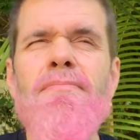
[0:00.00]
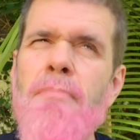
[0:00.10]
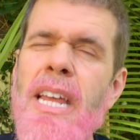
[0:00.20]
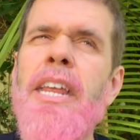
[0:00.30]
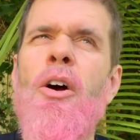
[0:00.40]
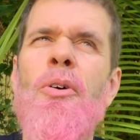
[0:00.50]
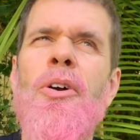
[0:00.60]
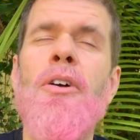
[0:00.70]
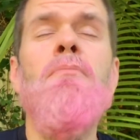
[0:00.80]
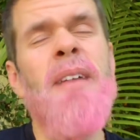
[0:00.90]

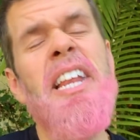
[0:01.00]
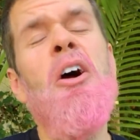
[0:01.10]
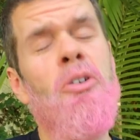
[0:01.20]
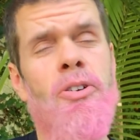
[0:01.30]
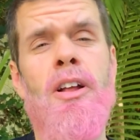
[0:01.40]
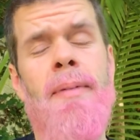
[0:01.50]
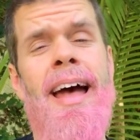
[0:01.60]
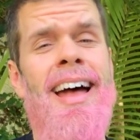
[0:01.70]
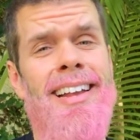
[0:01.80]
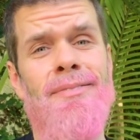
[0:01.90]
Mediocre. Mediocre to
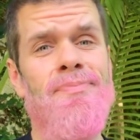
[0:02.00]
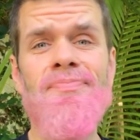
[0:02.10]
bad